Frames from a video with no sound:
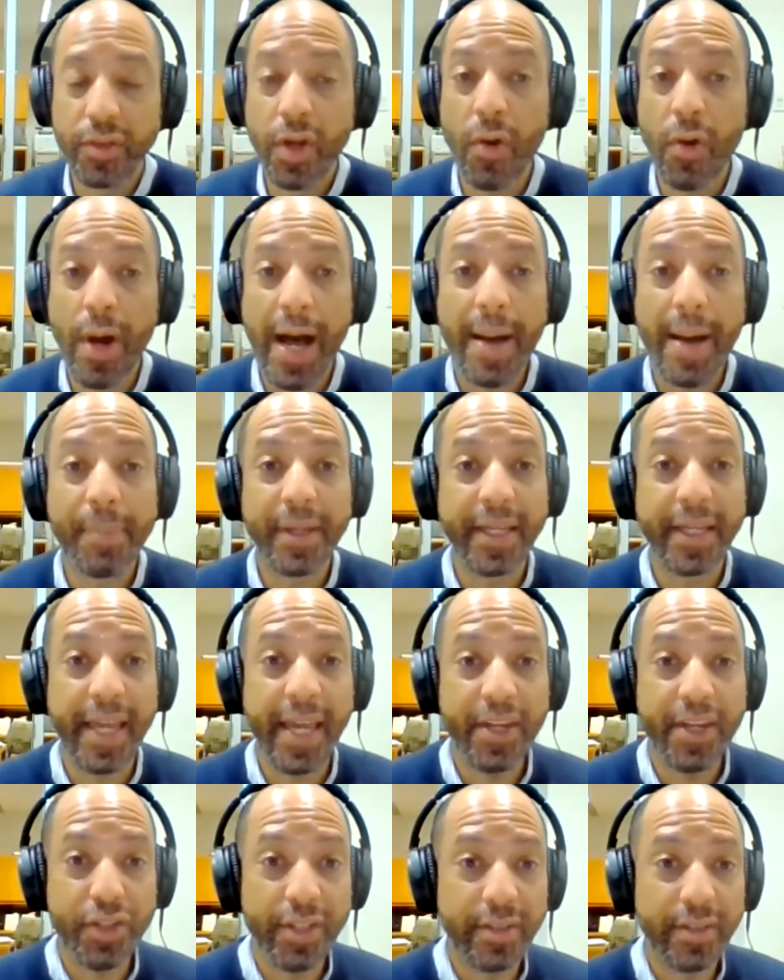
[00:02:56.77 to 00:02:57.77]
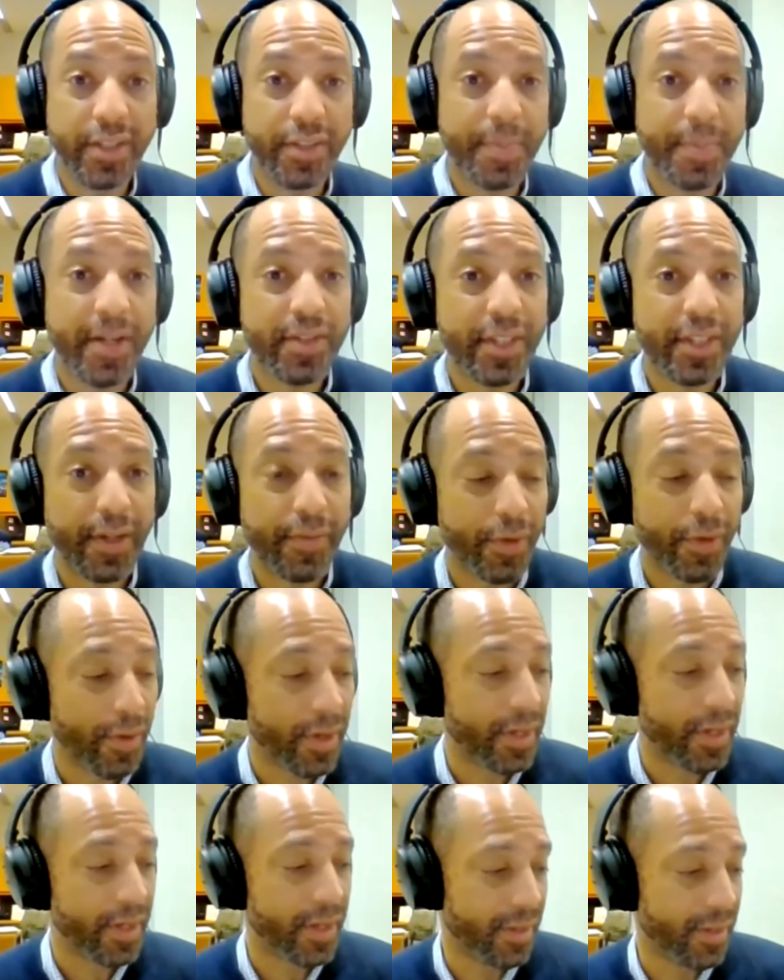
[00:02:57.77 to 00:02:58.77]
No obligation, especially if
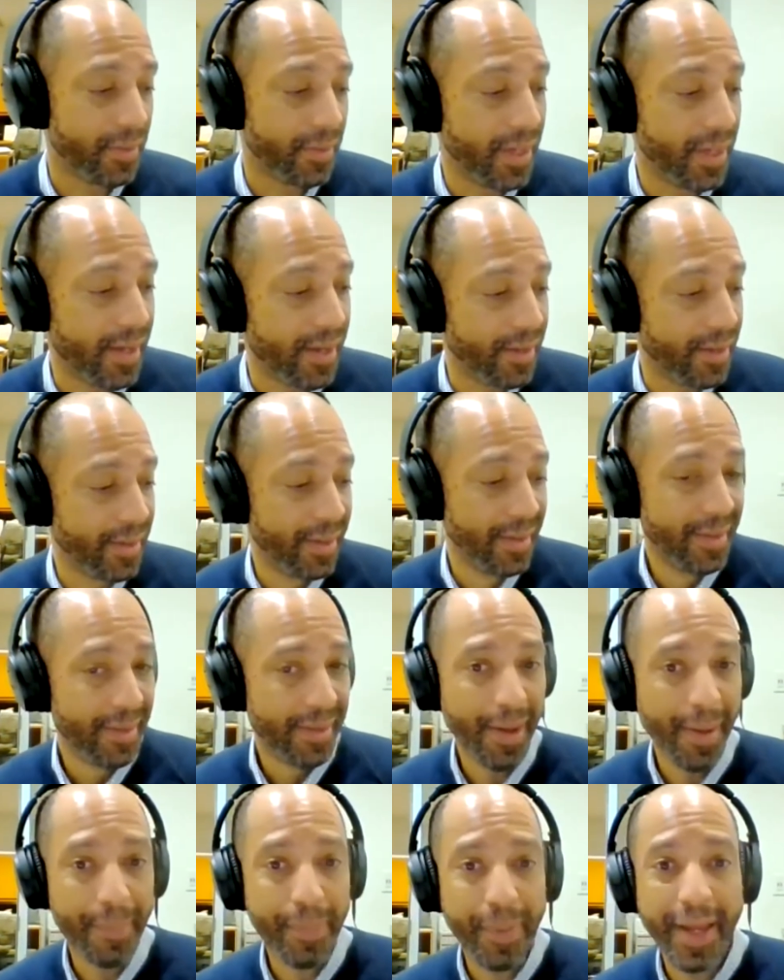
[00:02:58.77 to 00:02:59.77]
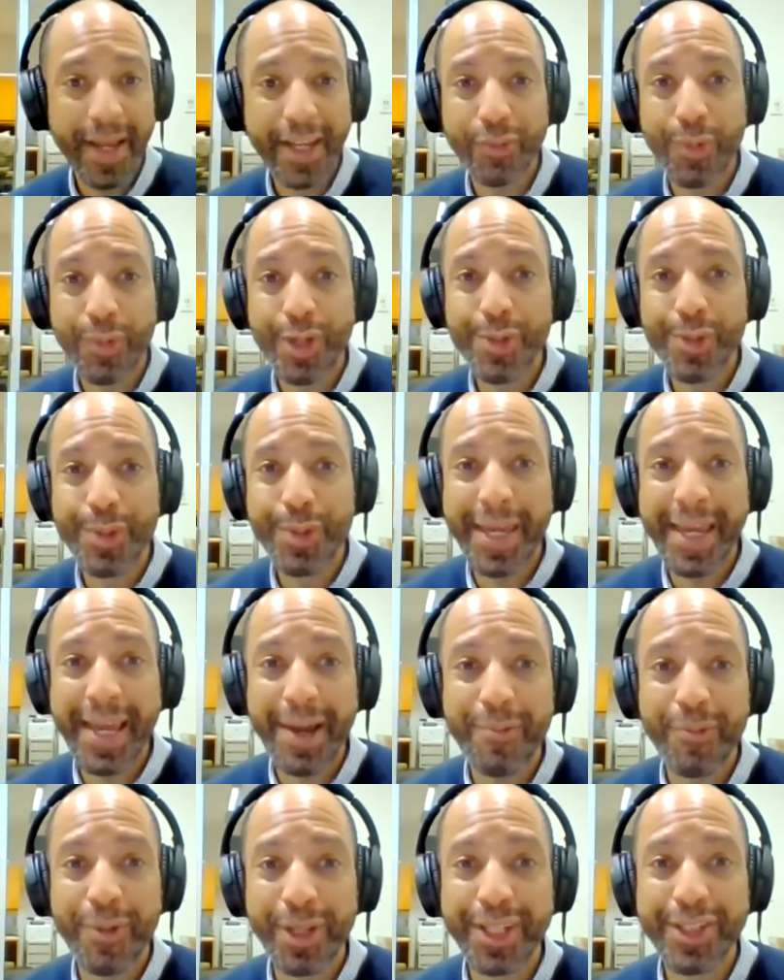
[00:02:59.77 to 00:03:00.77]
you're in a place where you
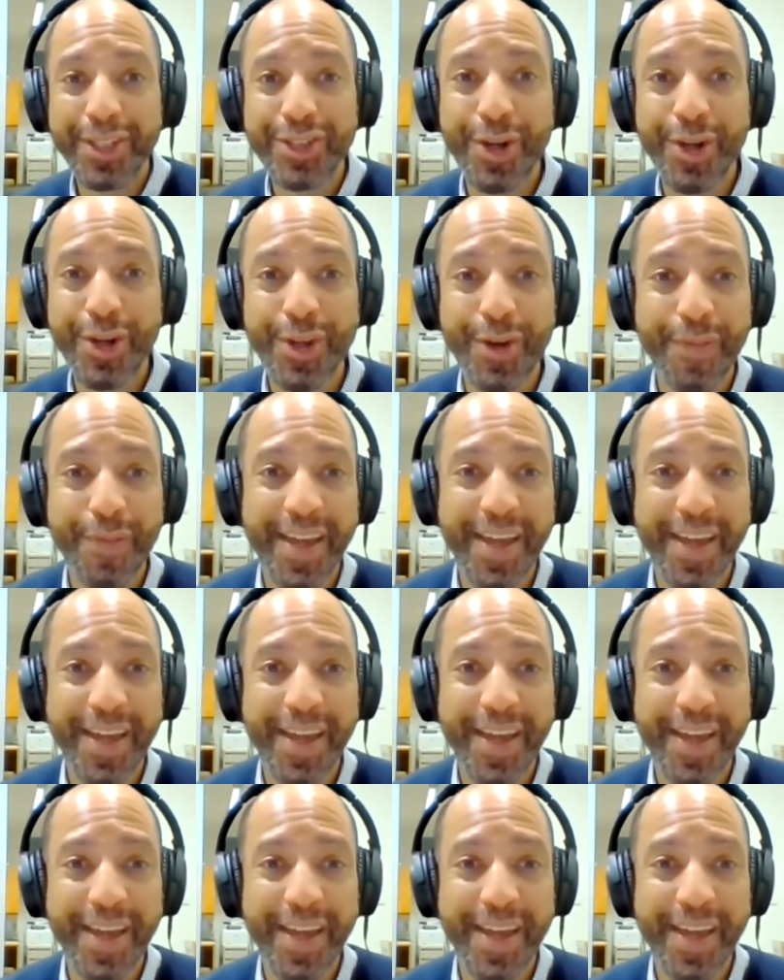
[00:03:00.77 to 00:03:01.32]
can't really show your